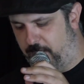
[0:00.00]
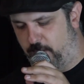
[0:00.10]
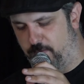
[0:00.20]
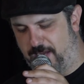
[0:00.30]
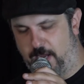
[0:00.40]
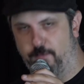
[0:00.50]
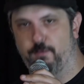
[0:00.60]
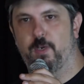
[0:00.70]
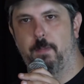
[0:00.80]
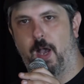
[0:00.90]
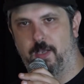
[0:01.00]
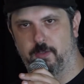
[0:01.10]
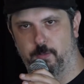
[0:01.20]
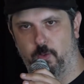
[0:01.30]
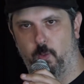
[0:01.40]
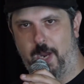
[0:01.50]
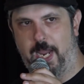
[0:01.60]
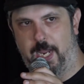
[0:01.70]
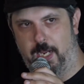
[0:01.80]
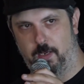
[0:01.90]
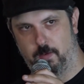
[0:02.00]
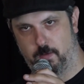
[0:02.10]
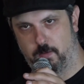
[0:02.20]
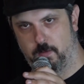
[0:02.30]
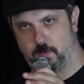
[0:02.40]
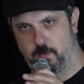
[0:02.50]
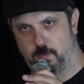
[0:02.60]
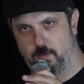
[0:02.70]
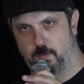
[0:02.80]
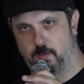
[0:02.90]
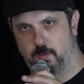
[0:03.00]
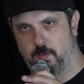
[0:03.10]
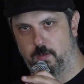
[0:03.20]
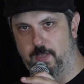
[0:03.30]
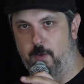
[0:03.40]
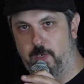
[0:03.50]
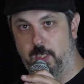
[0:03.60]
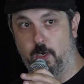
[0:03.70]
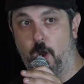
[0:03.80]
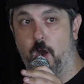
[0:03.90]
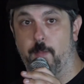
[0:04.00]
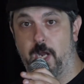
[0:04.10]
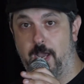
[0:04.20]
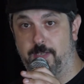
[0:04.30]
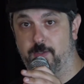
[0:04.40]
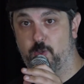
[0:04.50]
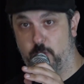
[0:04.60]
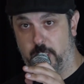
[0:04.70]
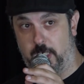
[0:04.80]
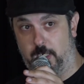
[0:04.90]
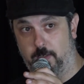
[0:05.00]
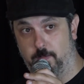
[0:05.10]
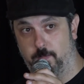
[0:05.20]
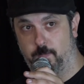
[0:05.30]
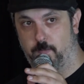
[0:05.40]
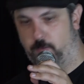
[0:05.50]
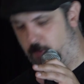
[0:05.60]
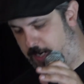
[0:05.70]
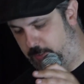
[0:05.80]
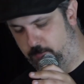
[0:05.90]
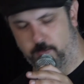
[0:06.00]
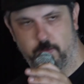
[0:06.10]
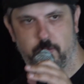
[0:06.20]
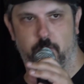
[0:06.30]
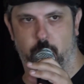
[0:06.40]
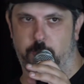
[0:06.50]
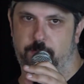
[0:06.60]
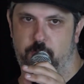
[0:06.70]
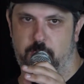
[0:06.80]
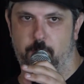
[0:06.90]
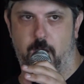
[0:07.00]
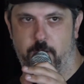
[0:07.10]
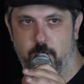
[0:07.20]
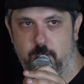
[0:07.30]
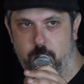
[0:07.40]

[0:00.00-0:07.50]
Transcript: of every possible way that we can harmonize G, right? So we have G minor.